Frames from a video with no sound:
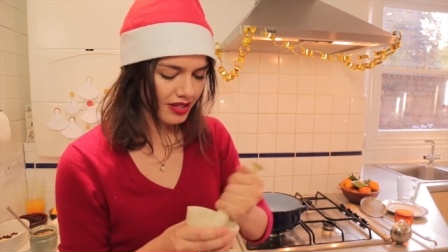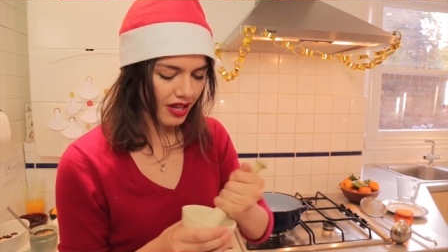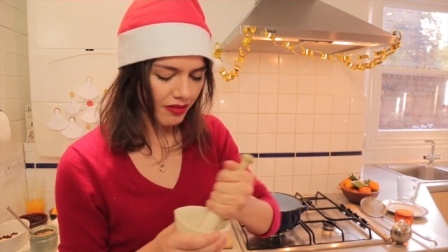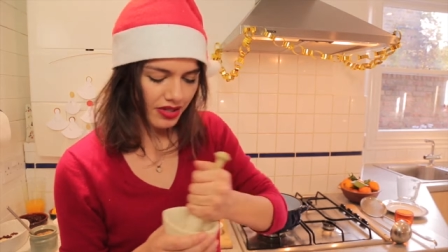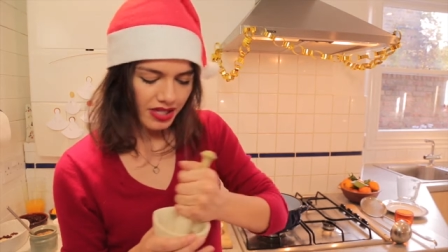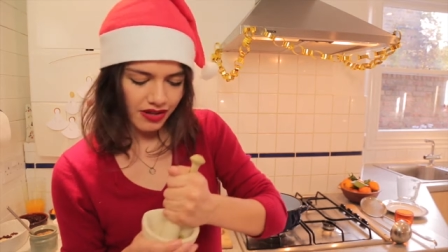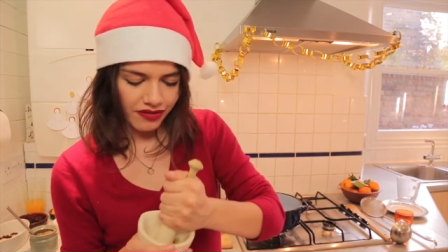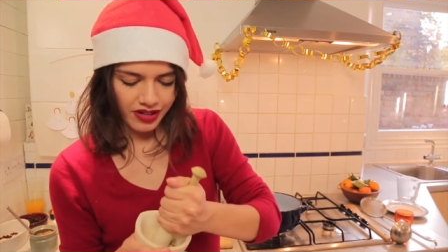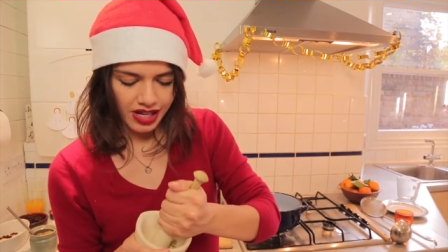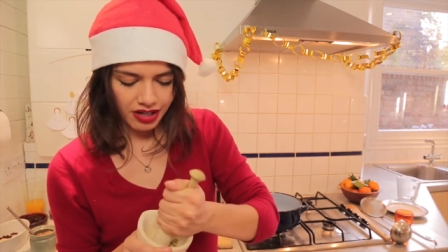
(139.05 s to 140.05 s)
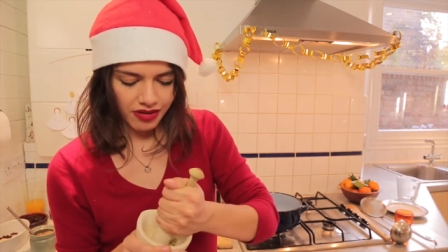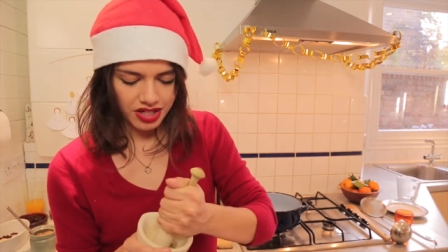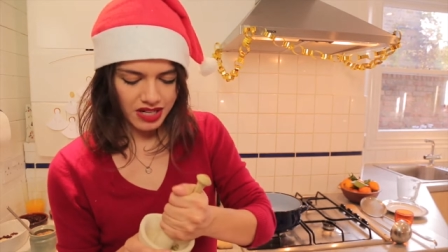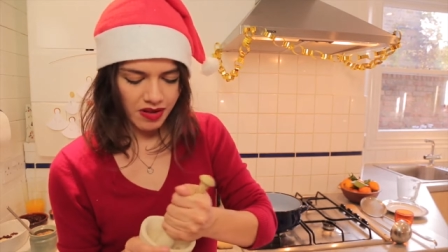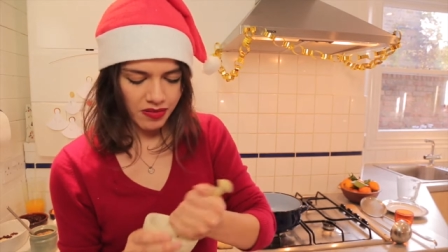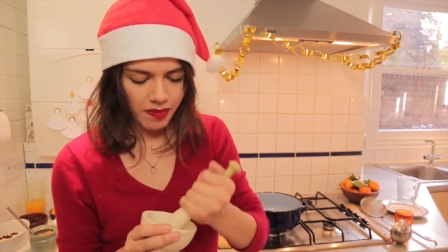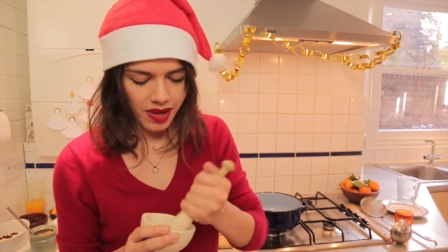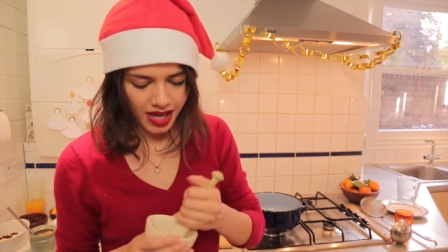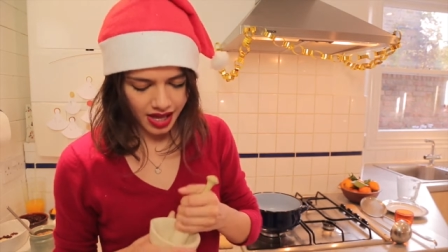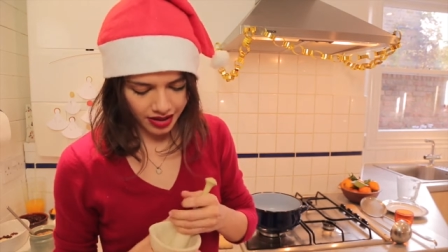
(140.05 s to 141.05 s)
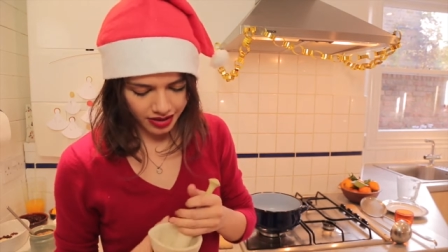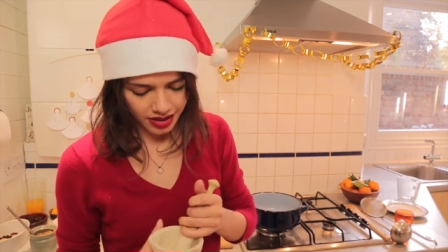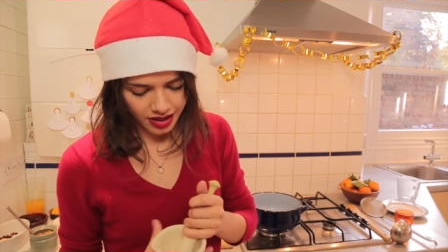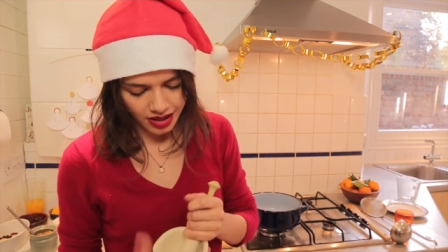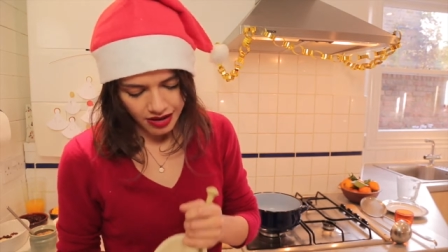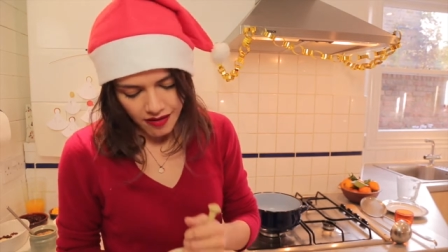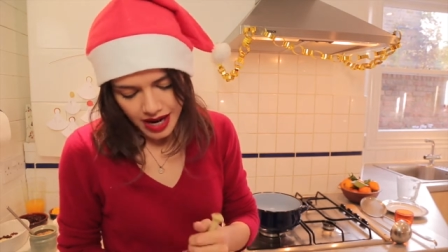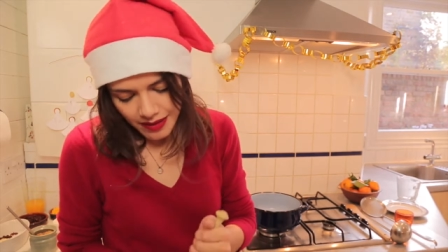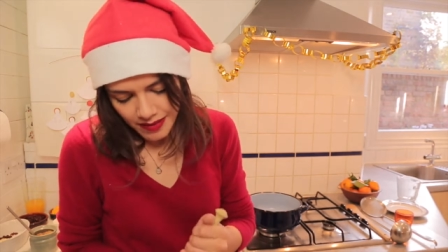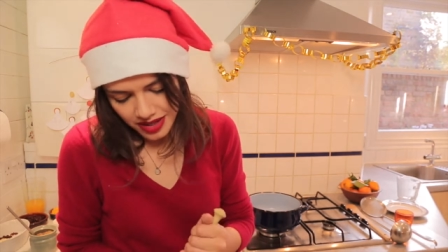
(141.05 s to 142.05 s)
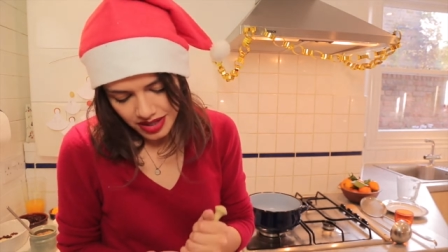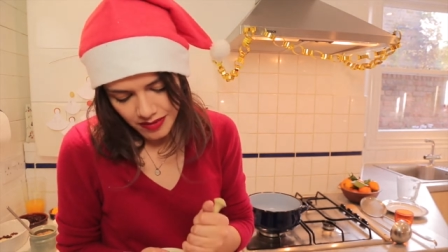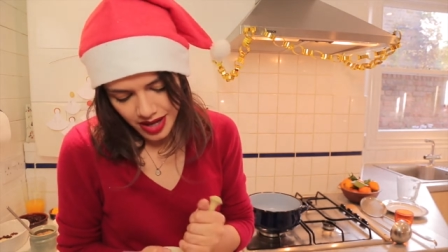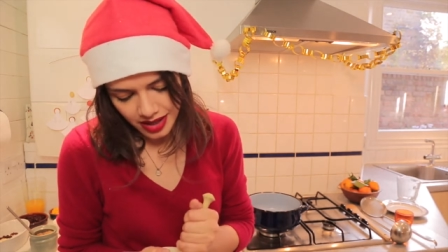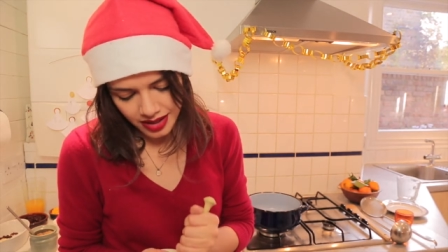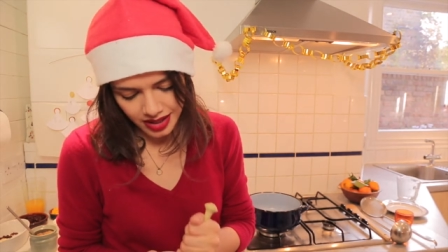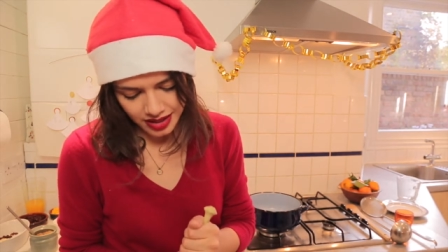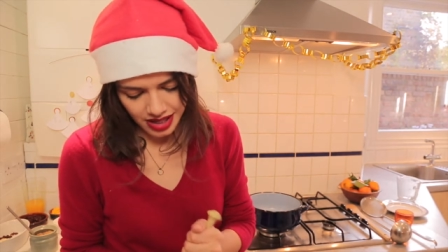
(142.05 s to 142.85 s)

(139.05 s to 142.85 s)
So once you've crushed them up a bit, really mash them in.